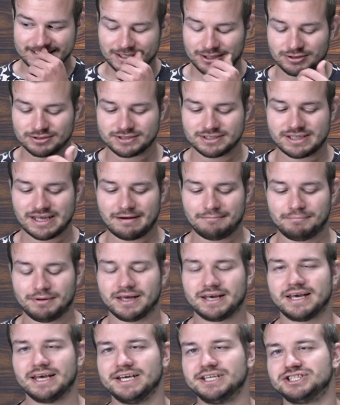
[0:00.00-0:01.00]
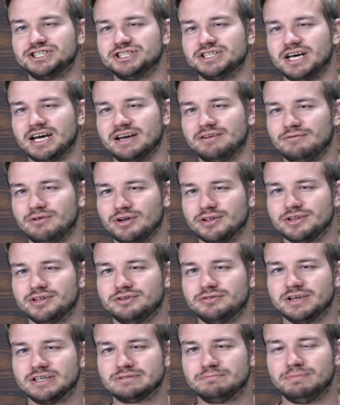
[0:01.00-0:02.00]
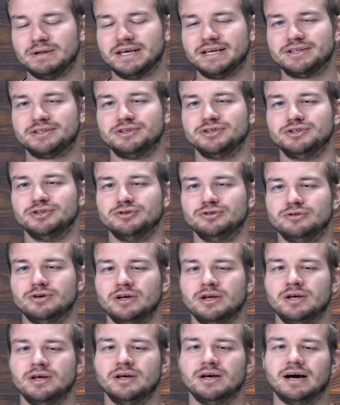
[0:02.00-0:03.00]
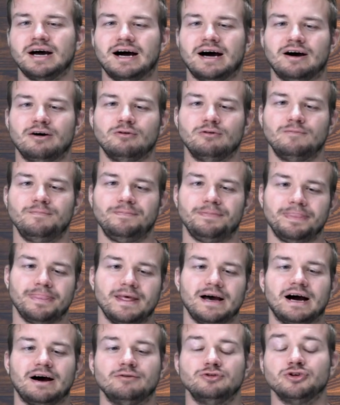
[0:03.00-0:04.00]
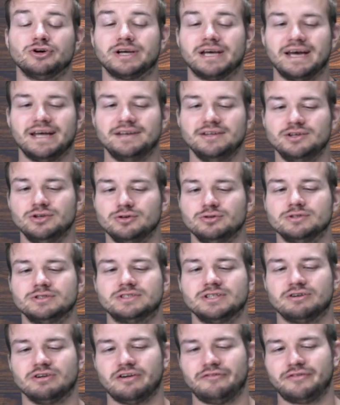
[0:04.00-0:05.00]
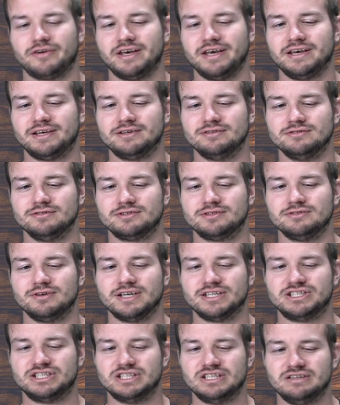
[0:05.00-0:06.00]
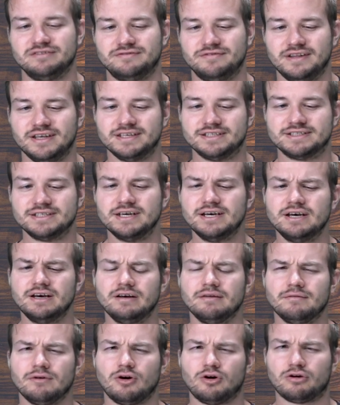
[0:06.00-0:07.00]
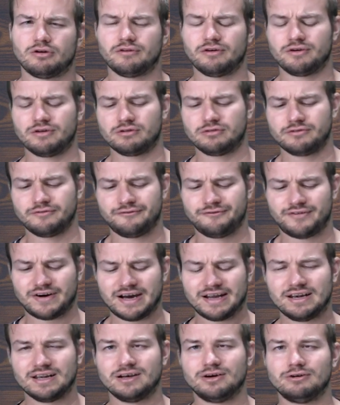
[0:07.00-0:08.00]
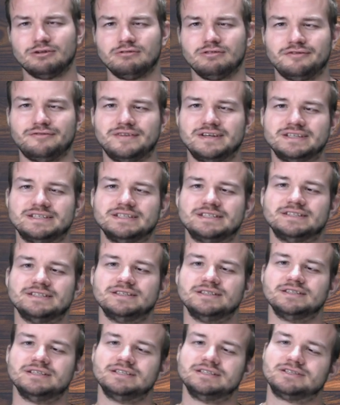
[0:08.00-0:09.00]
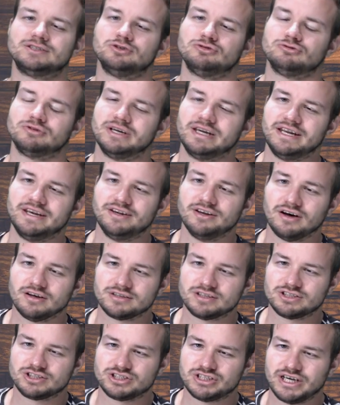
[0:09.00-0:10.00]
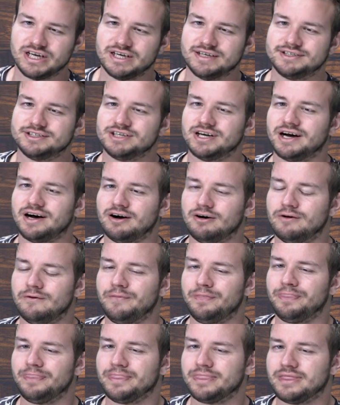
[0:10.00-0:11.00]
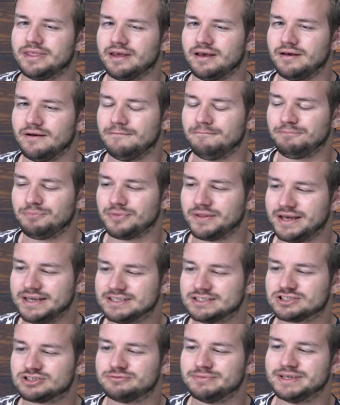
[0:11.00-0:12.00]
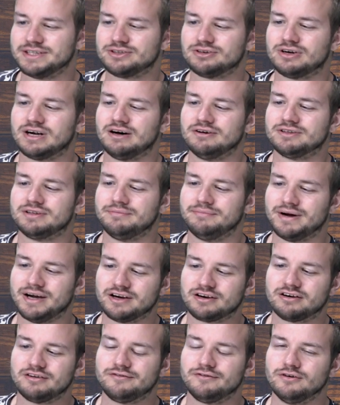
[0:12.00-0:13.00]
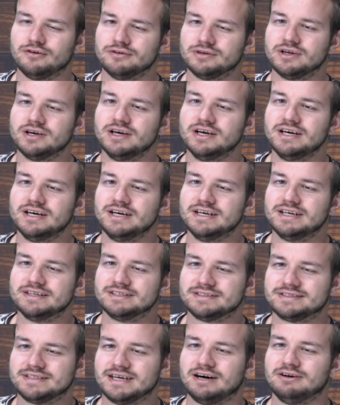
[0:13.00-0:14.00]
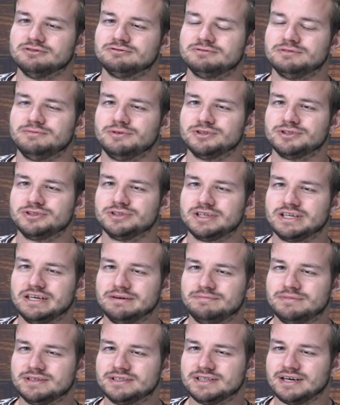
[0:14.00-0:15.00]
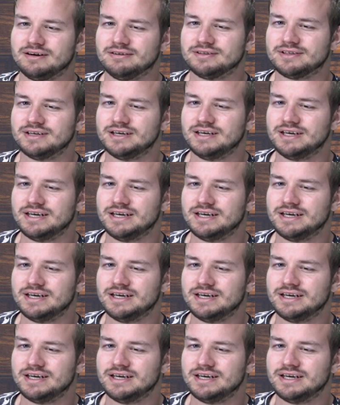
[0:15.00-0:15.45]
also the application I want to explain to you how you can use the graphic EQs to achieve this. Our final goal with this is to really not change how the instrument or how the microphone sounds. We want to keep the sound